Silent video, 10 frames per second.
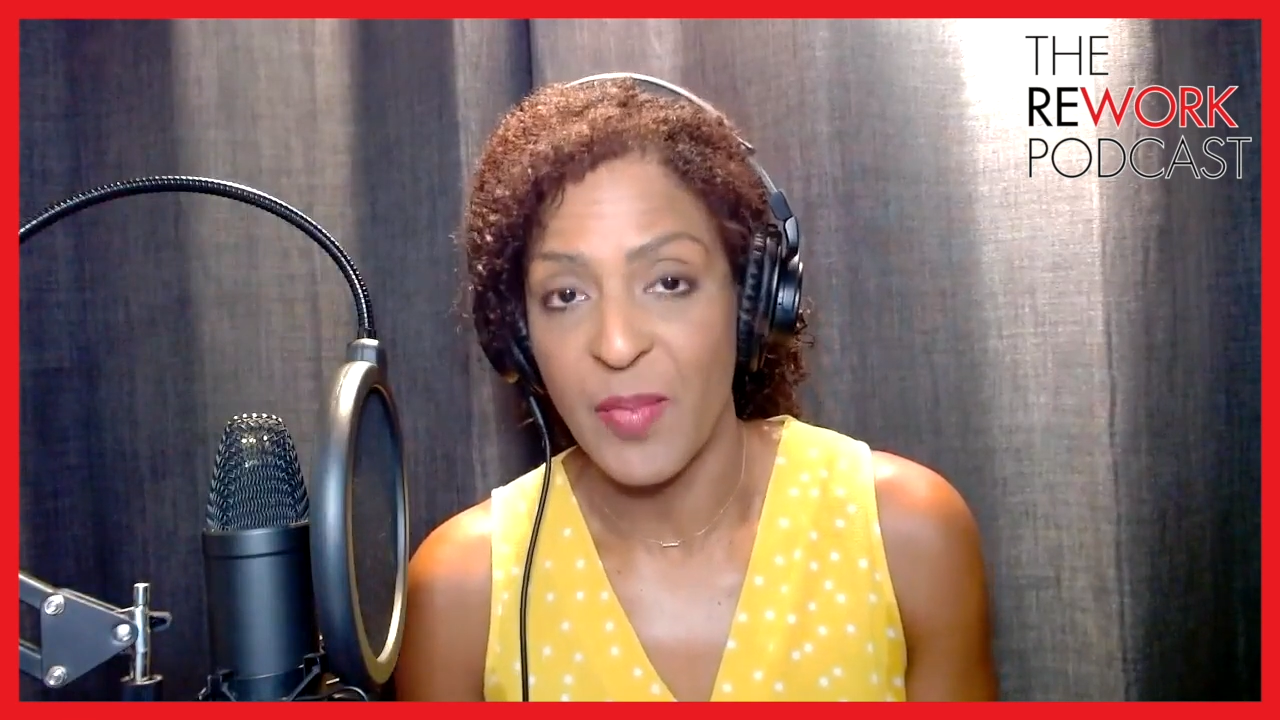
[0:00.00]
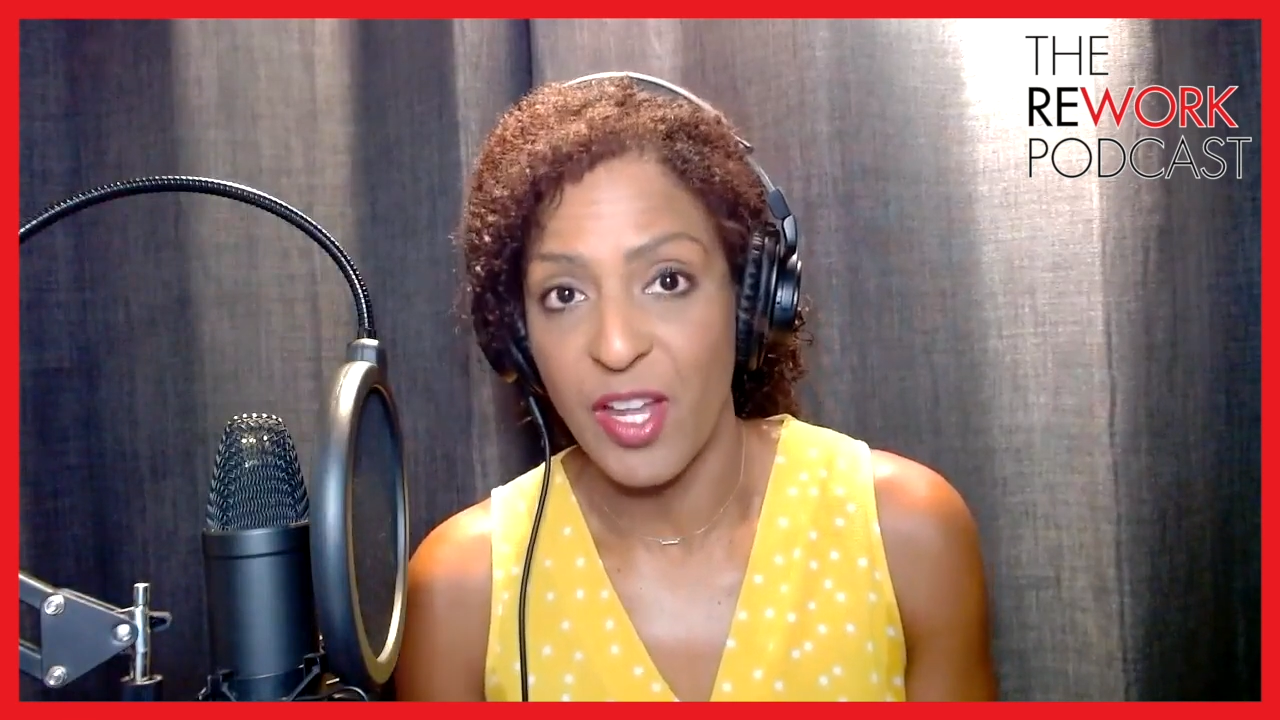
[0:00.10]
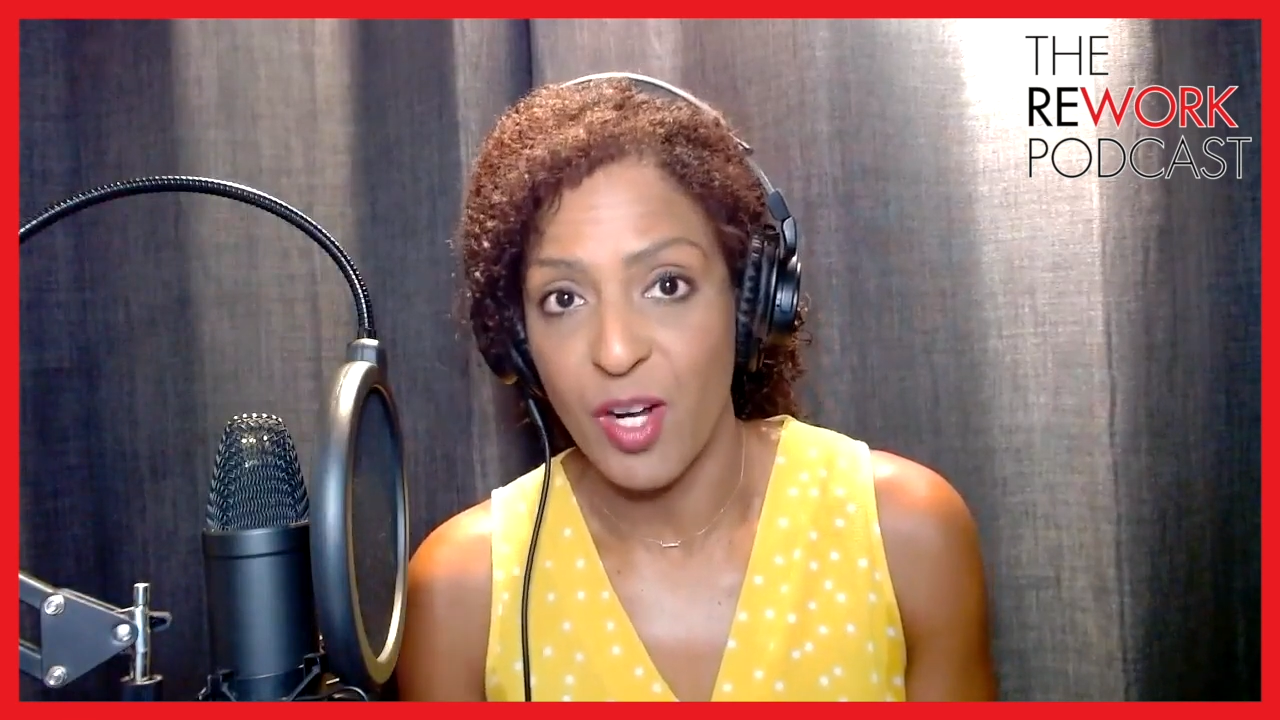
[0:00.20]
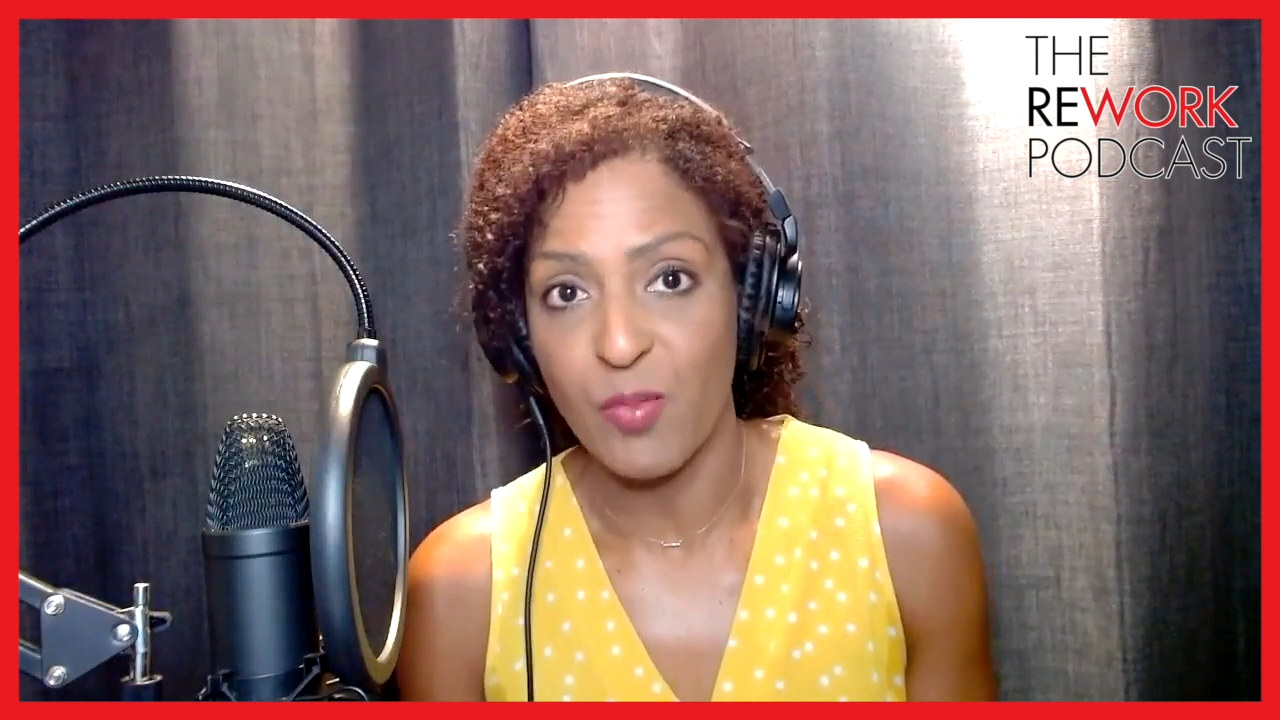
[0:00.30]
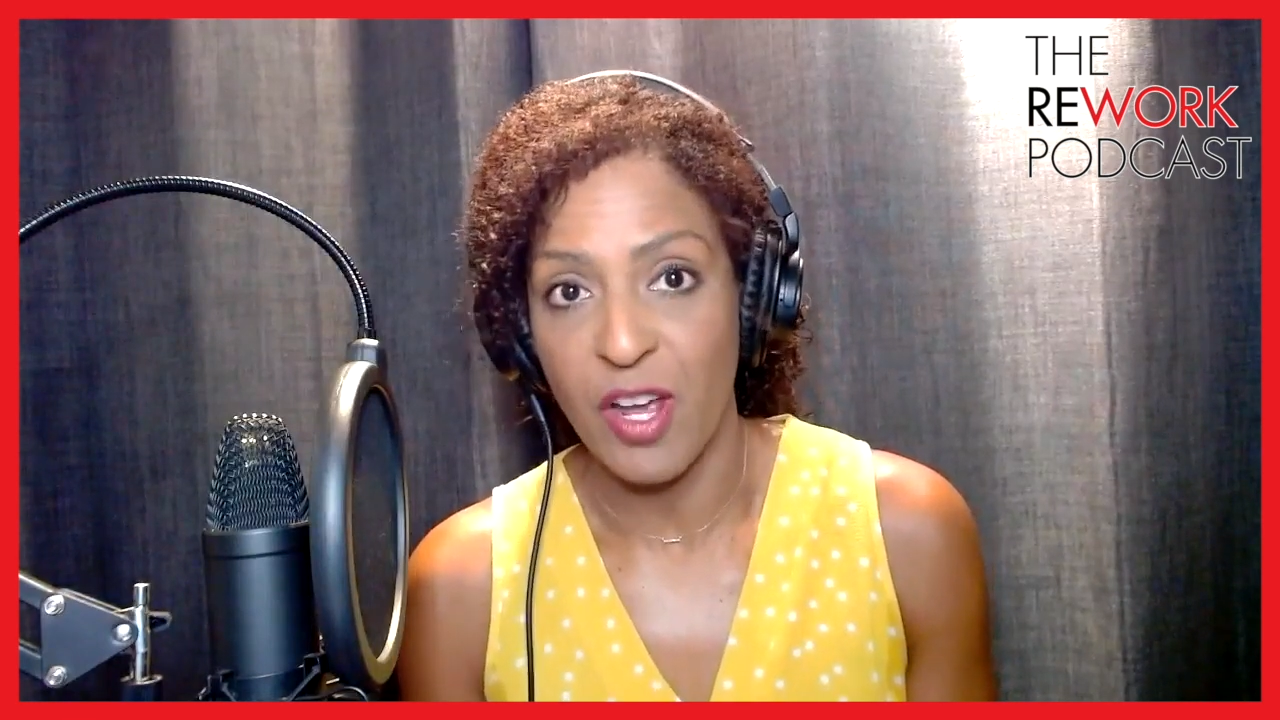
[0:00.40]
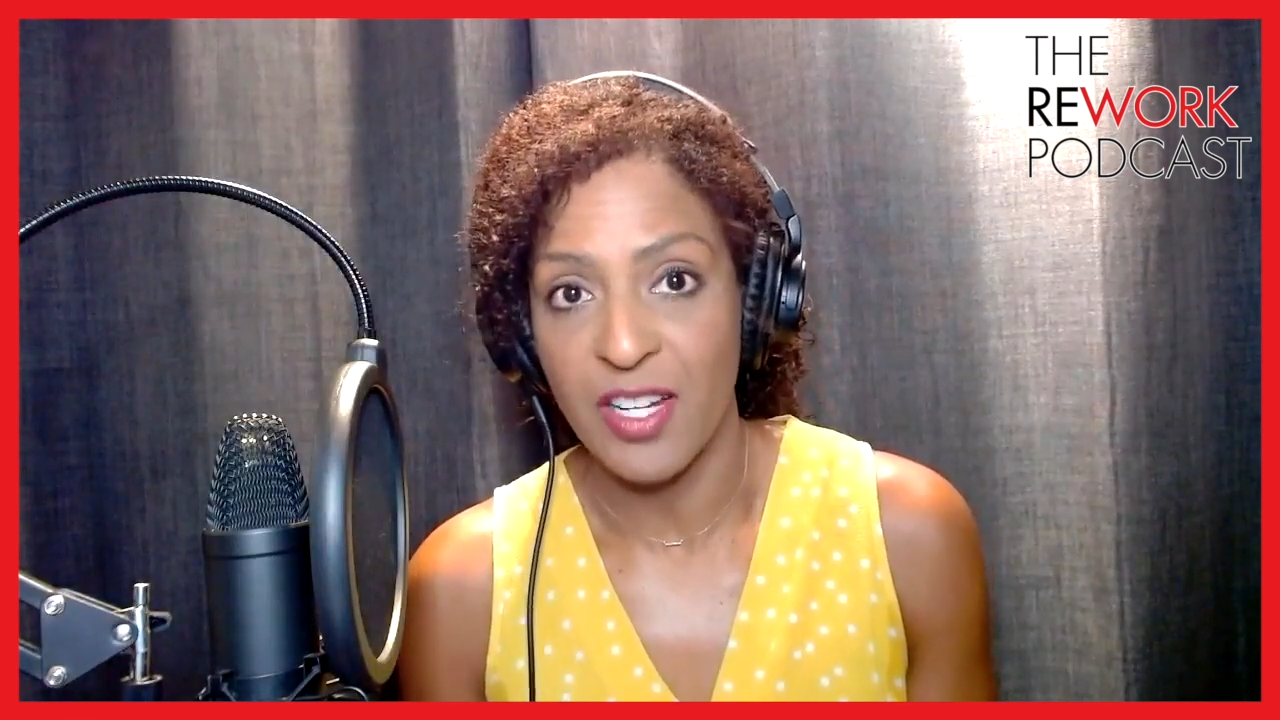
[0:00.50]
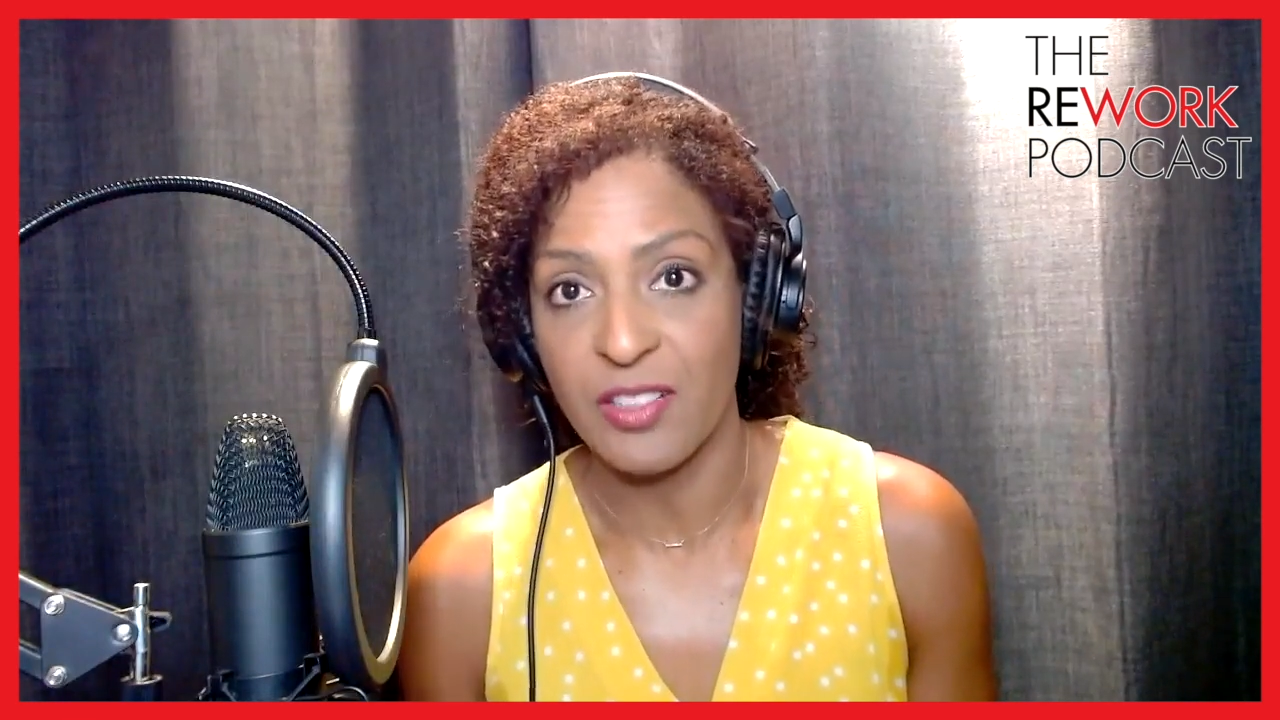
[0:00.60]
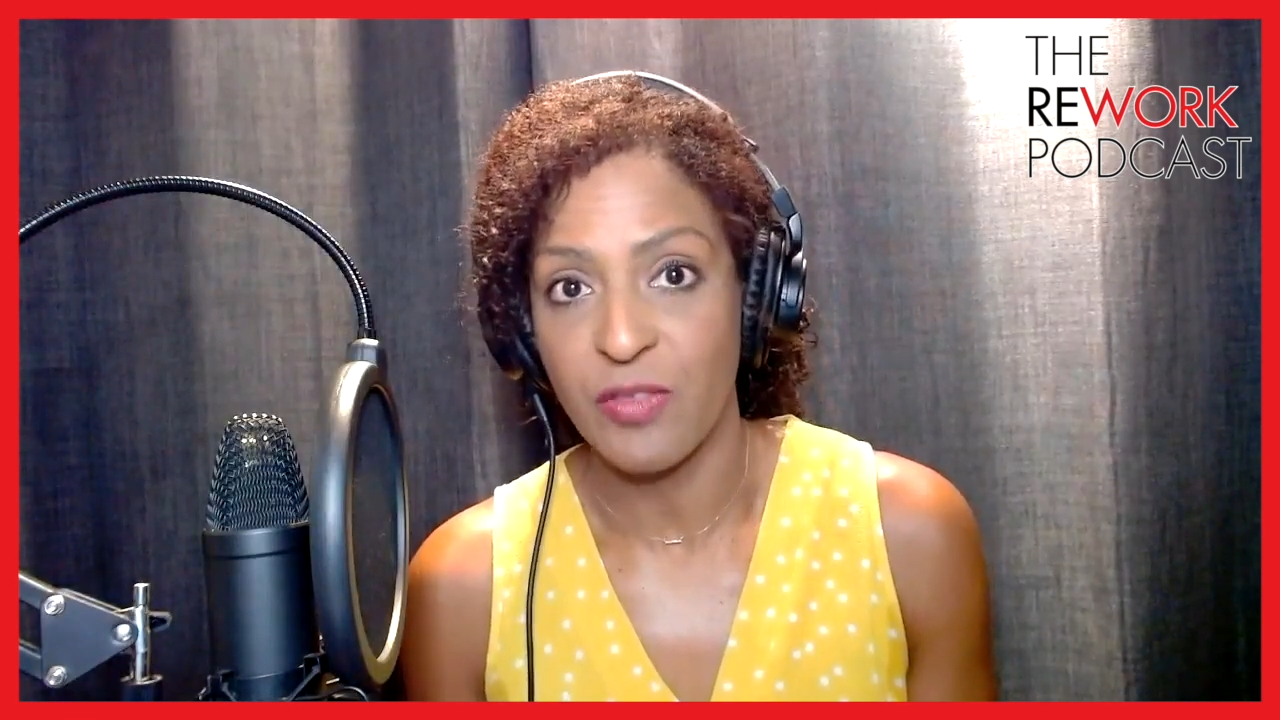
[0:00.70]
about our product